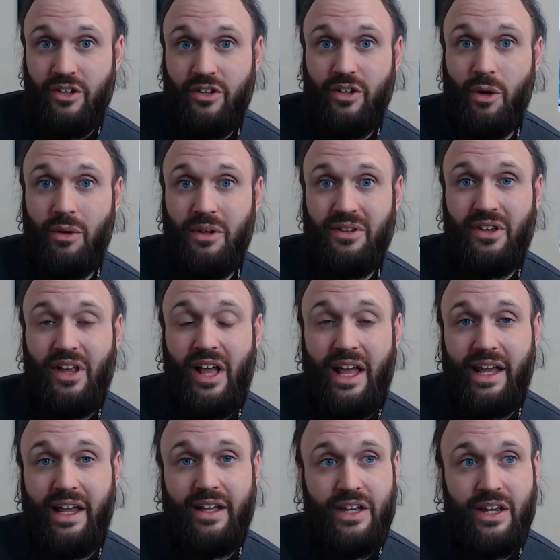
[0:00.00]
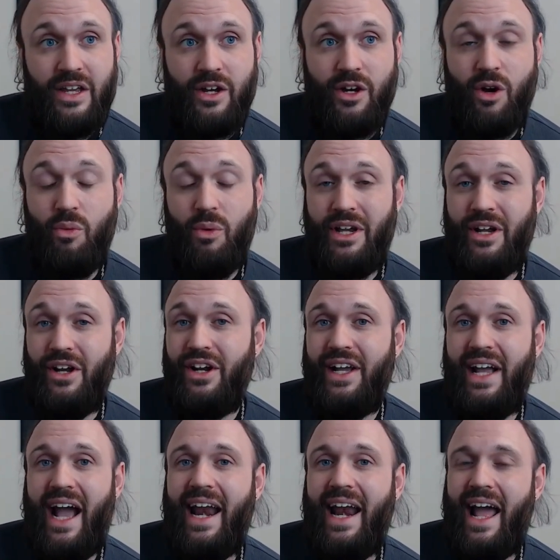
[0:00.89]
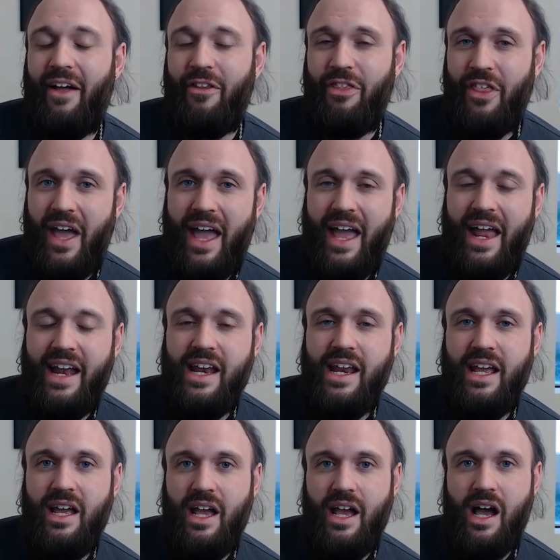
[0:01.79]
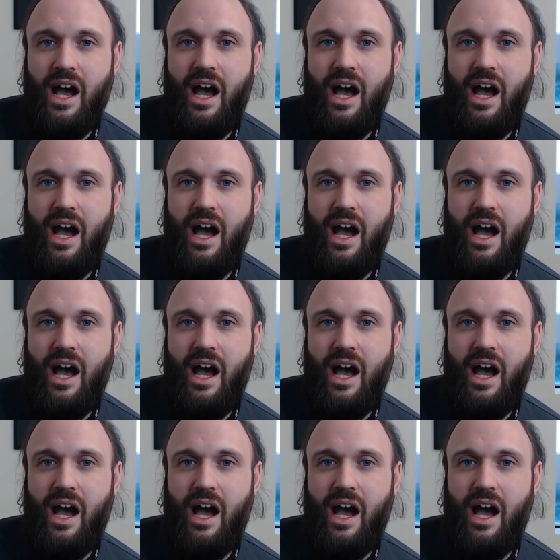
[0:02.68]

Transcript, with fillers: So mm-hmm. it's like, you know, we could have got out then,